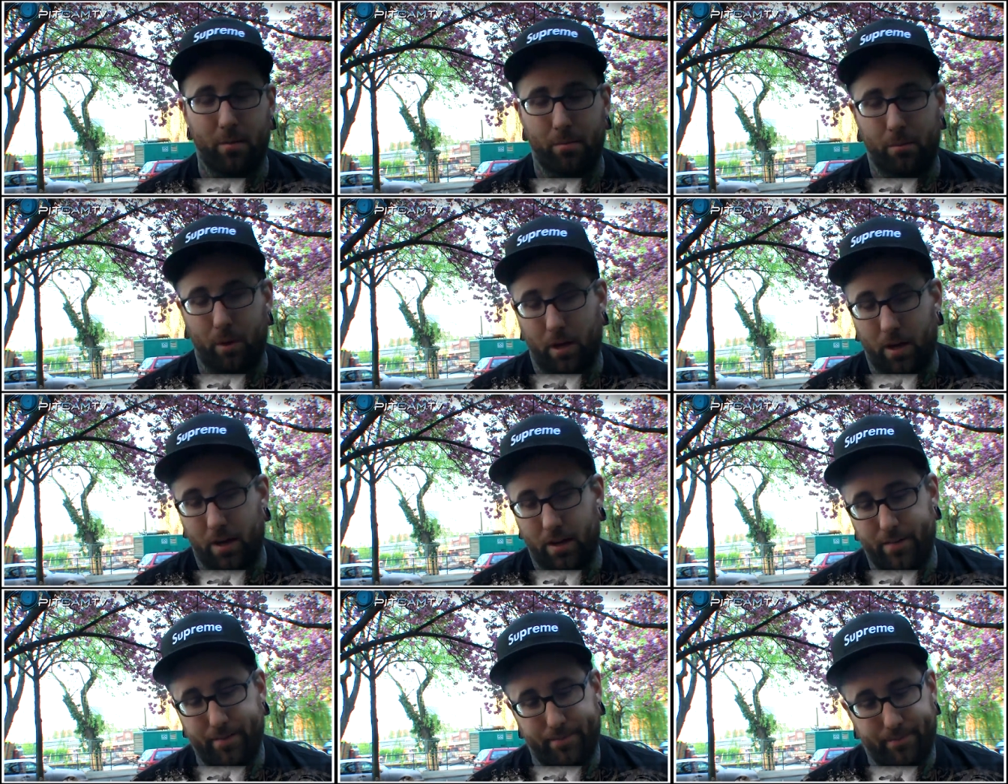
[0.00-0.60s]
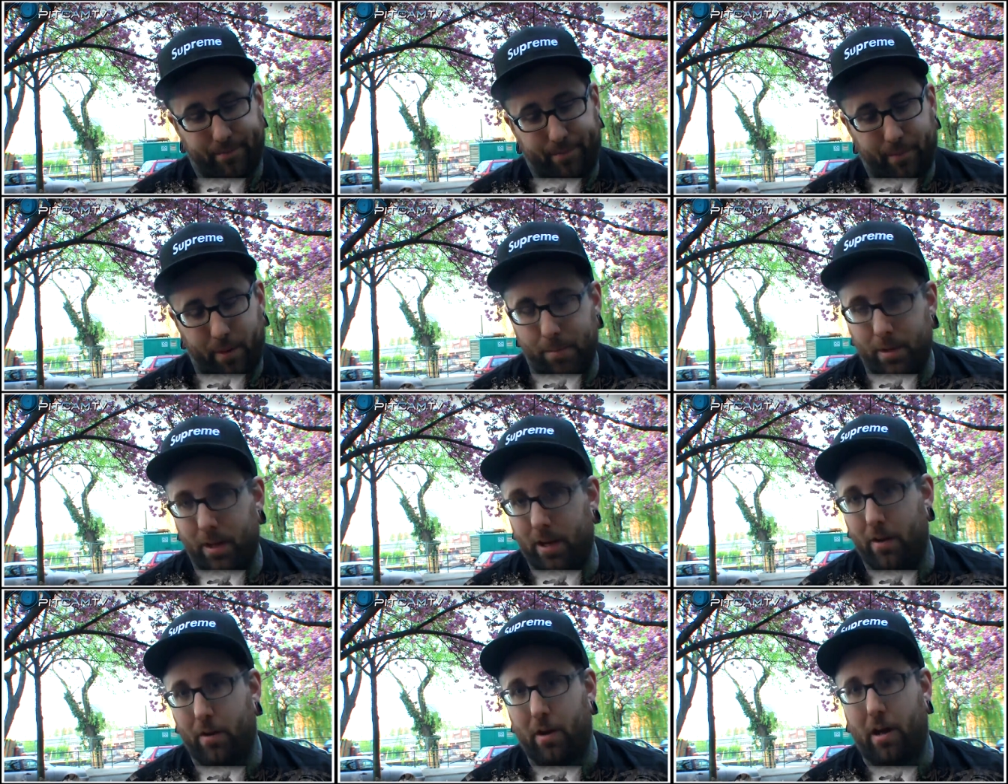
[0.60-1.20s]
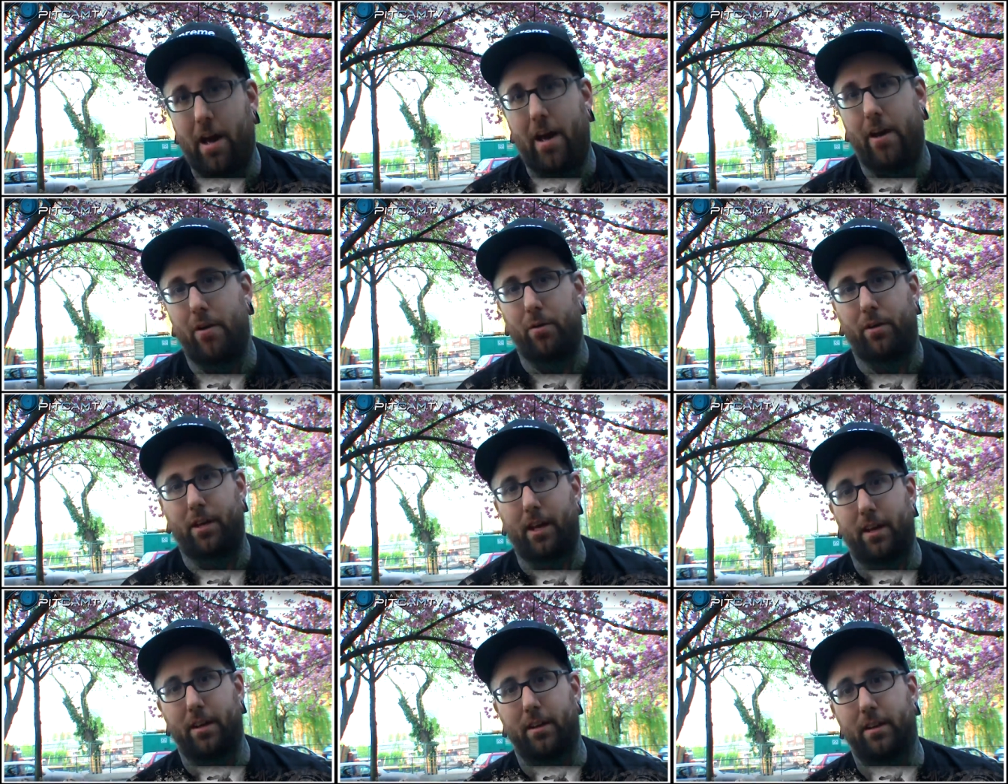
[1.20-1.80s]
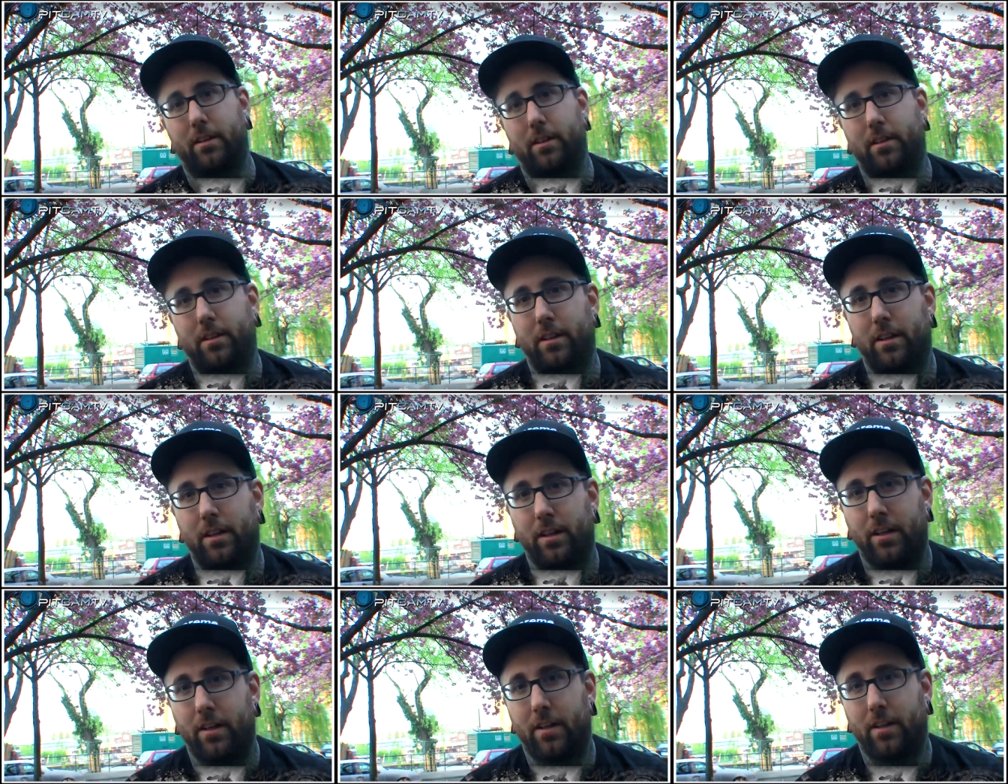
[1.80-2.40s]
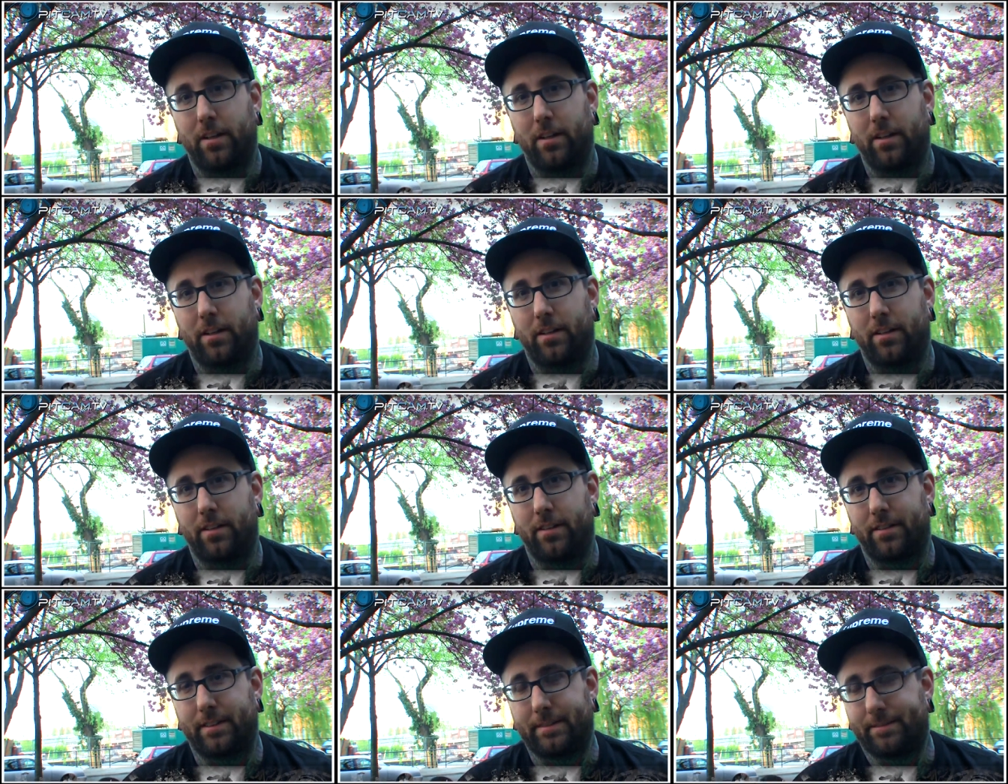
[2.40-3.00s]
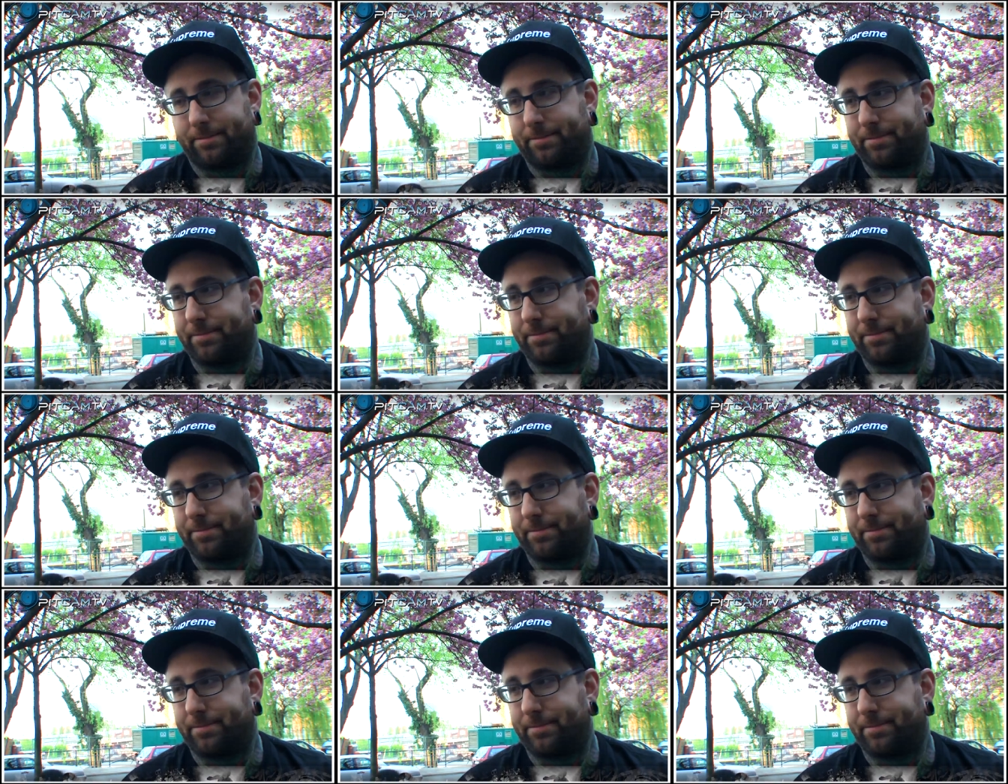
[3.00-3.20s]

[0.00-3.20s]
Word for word: But I mean, I don't get it.